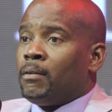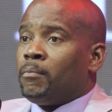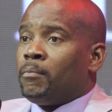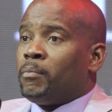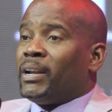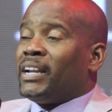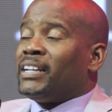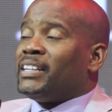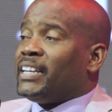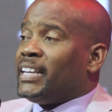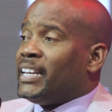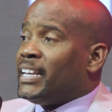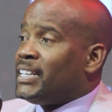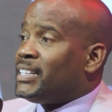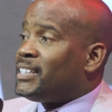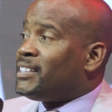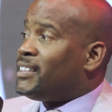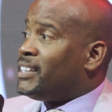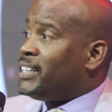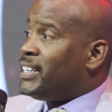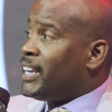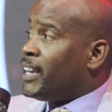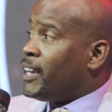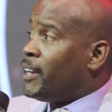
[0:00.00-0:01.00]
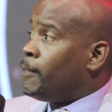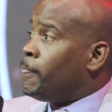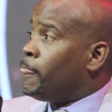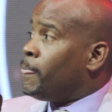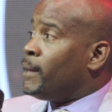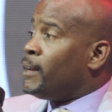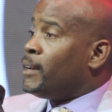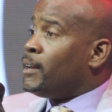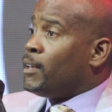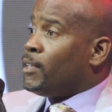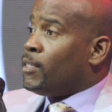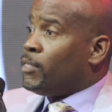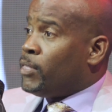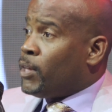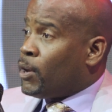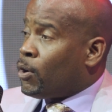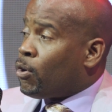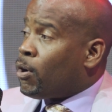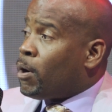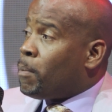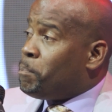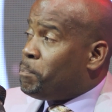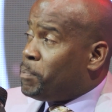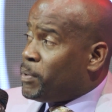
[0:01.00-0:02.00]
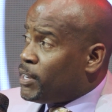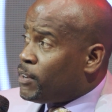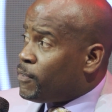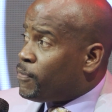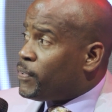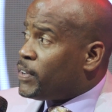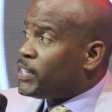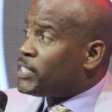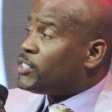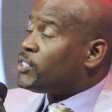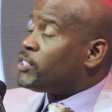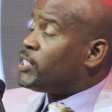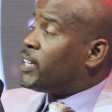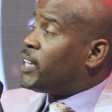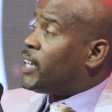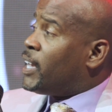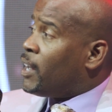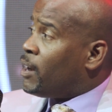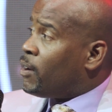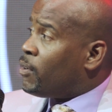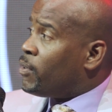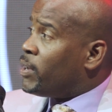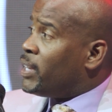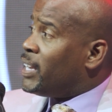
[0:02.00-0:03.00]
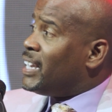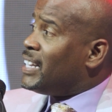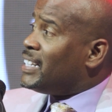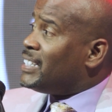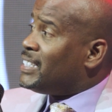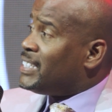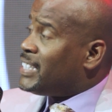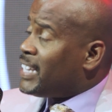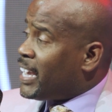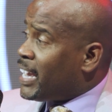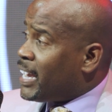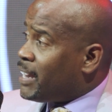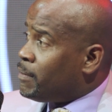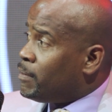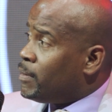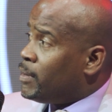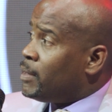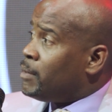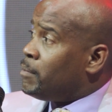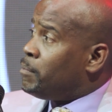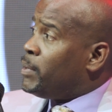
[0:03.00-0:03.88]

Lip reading: But at the end of the day, there are benefits to carrying debt